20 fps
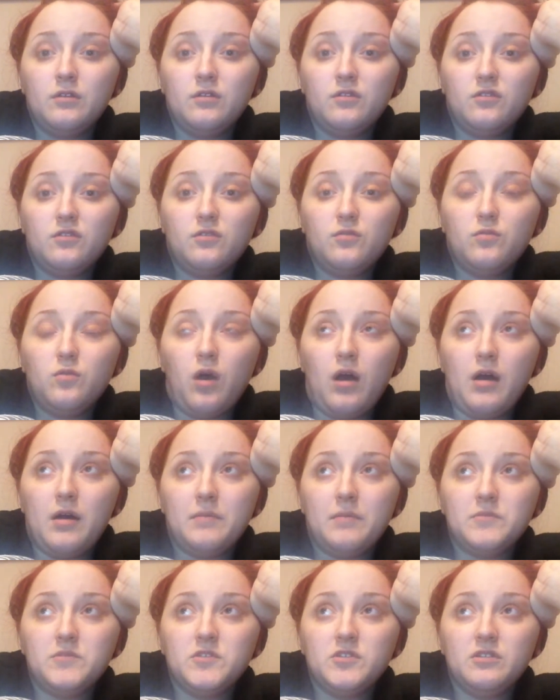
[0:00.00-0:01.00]
So what,
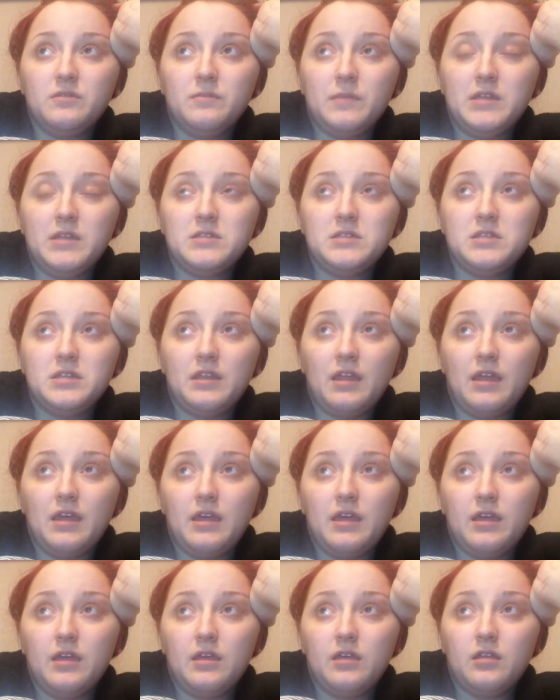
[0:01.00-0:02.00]
I'm just meant to
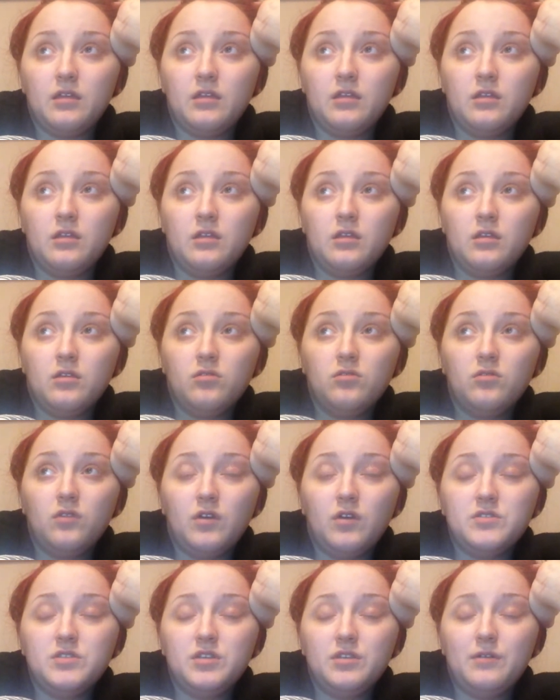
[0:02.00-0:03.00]
like
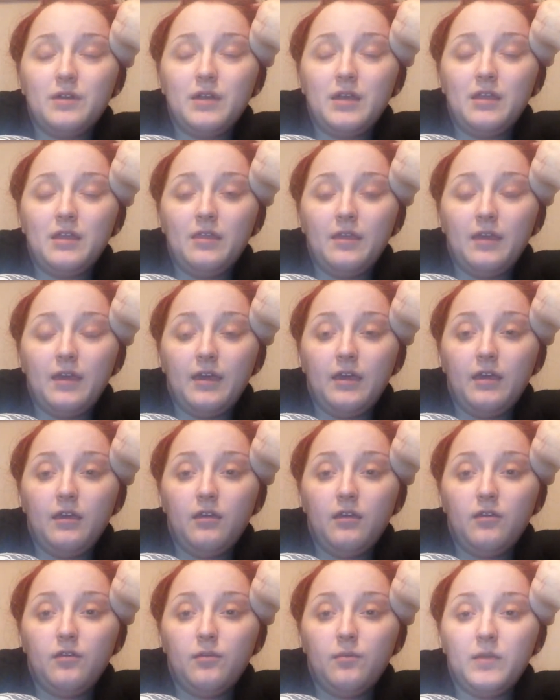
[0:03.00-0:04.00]
not do anything
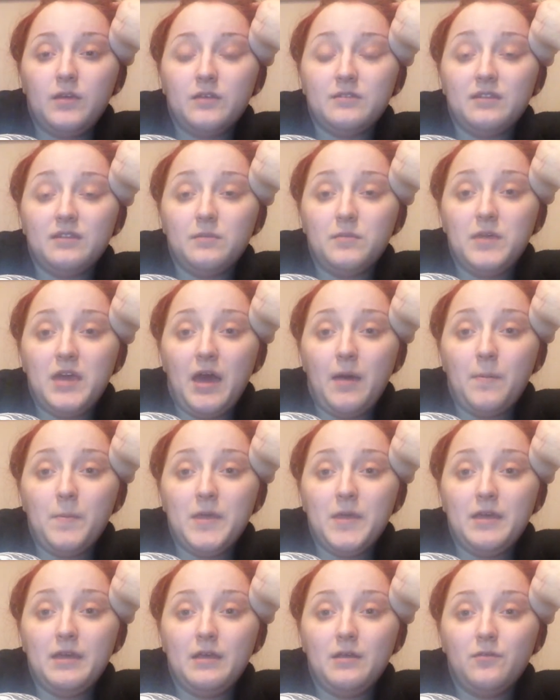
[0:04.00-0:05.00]
because I'll be
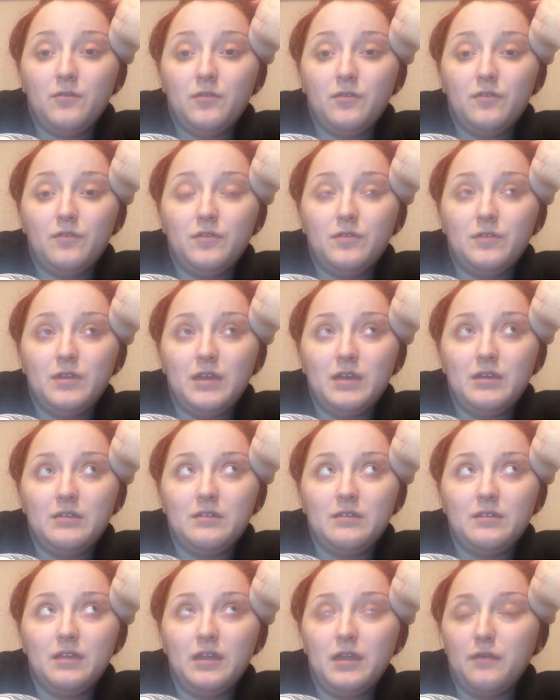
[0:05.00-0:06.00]
happy again for a few days
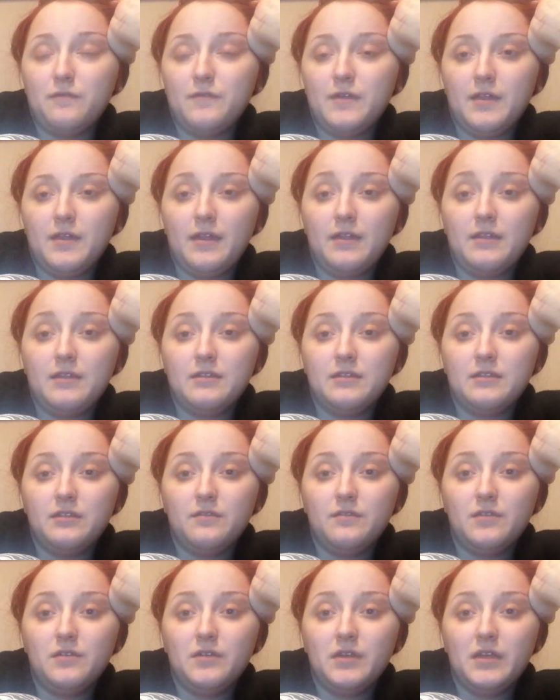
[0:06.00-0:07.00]
and then I'll feel like this in a
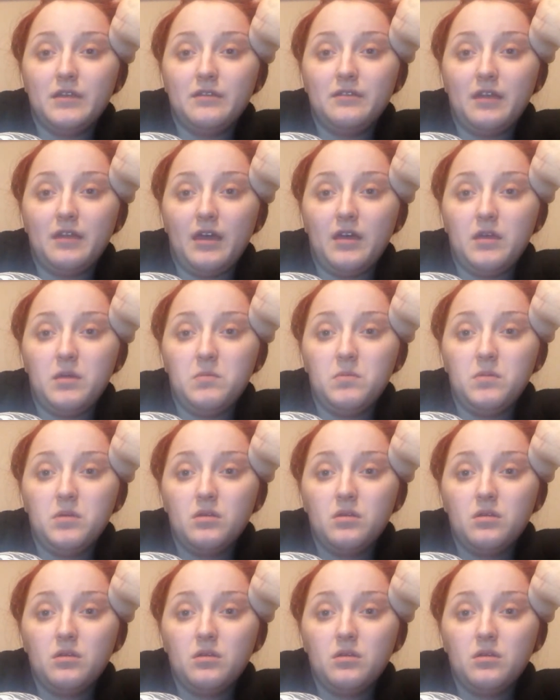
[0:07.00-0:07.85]
few days time.